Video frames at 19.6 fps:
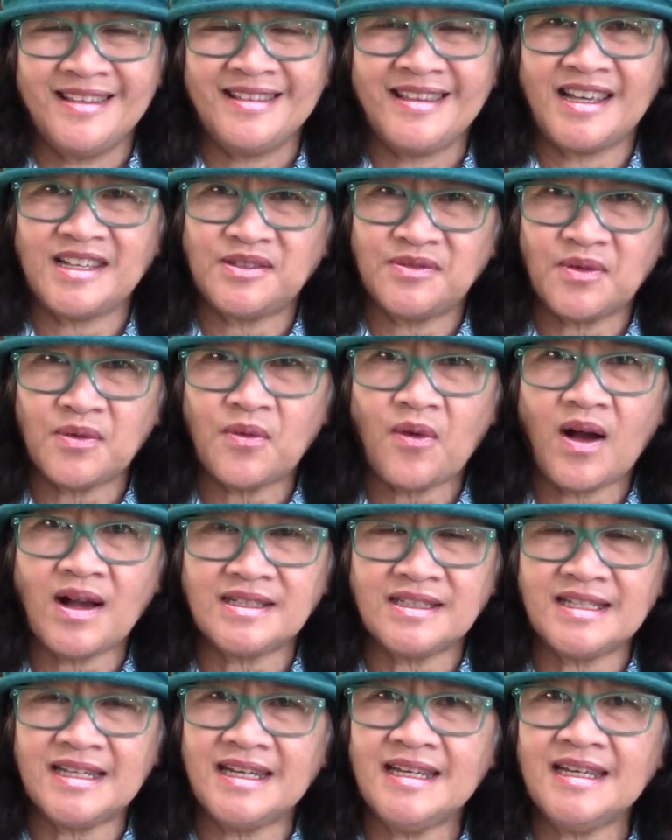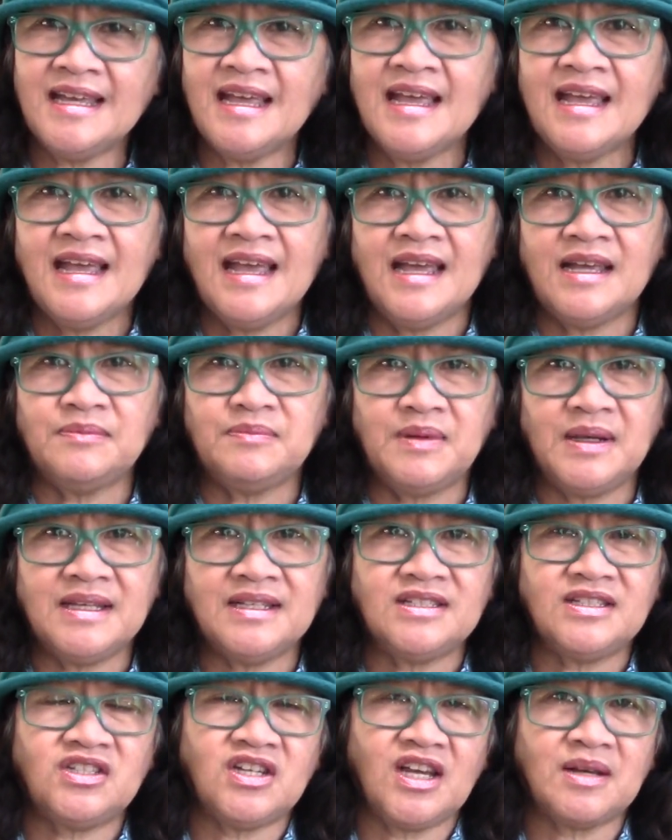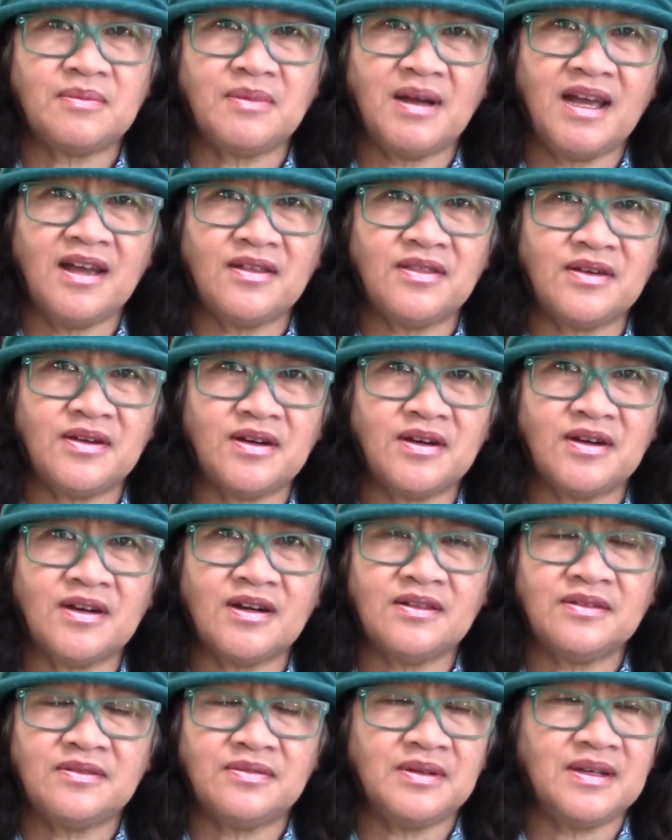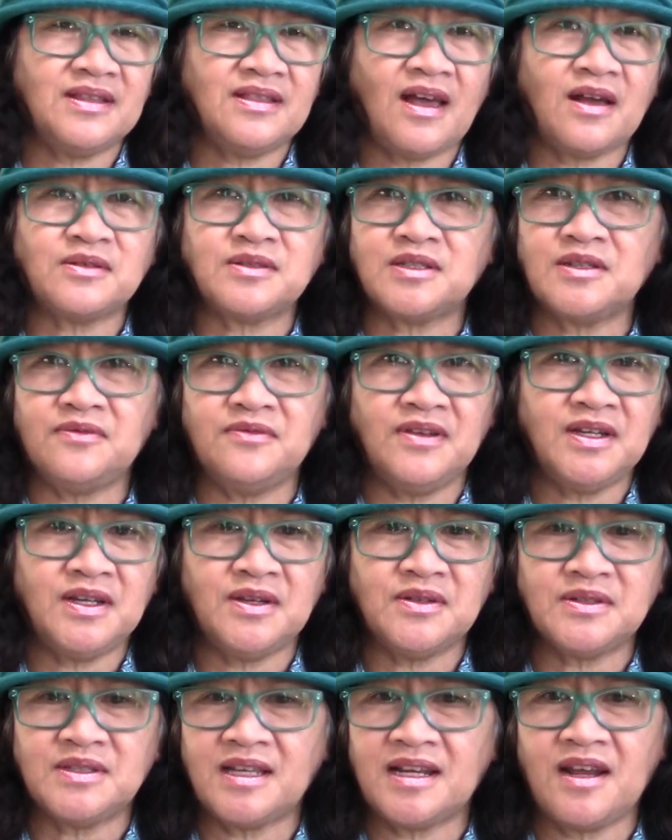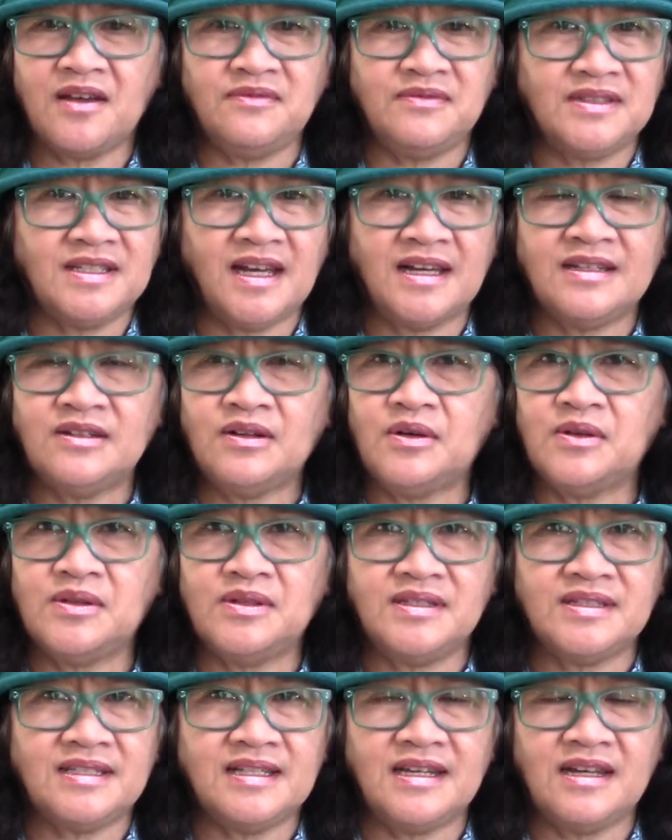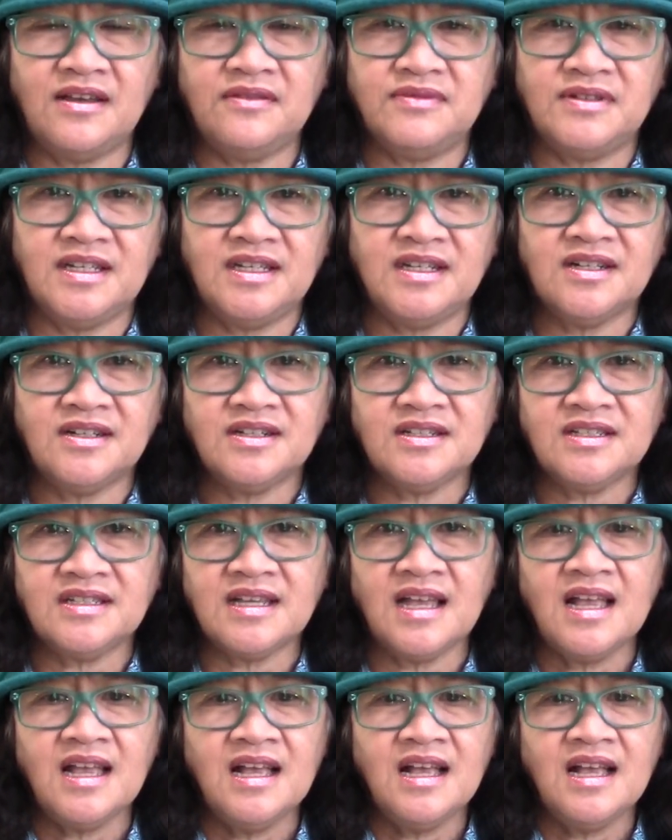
Thanks for watching, and please check my other three thousand videos that I've done all these eleven years.